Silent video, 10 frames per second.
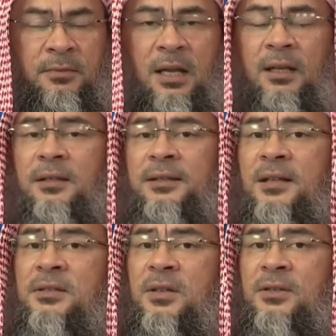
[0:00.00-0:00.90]
Allah
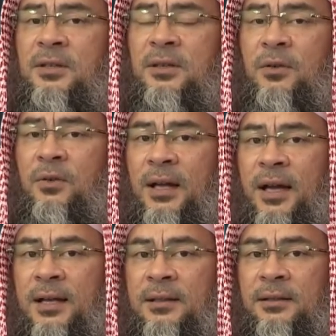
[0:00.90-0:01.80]
tells us in the
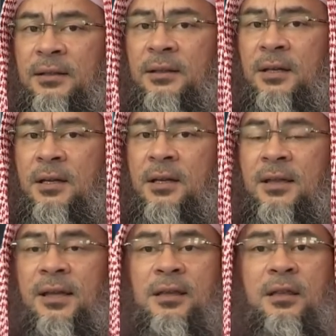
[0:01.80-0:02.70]
Quran
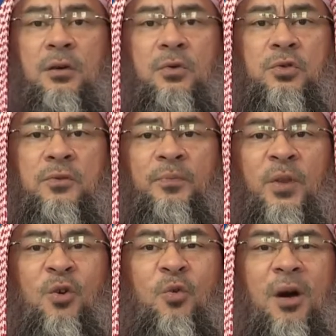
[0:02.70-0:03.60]
that those
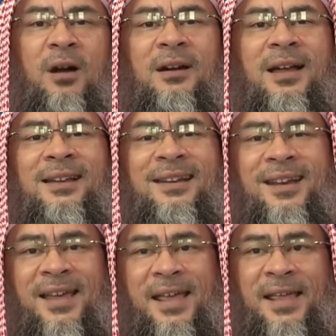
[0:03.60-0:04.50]
who are
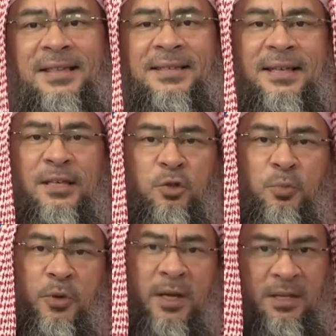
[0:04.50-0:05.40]
lazy to
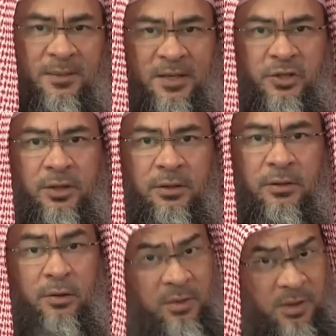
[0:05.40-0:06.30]
pray in the masjid,
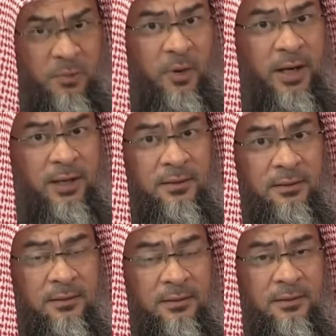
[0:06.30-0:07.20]
though they pray,
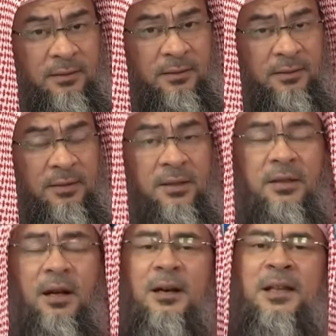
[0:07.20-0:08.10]
that
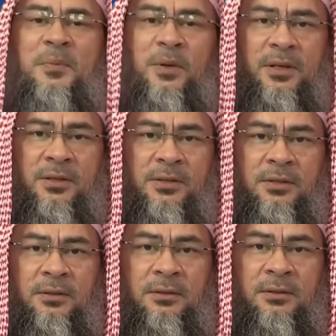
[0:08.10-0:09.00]
they are hypocrites.